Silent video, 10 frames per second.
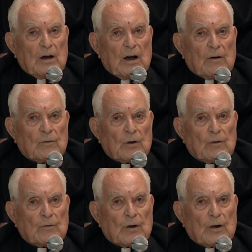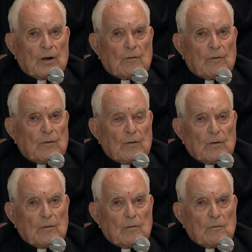I would love to have
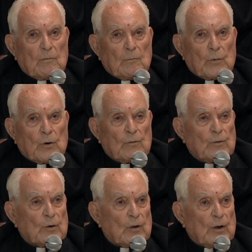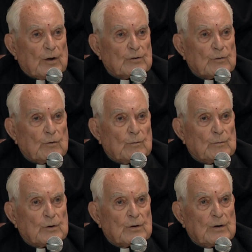beautiful classrooms.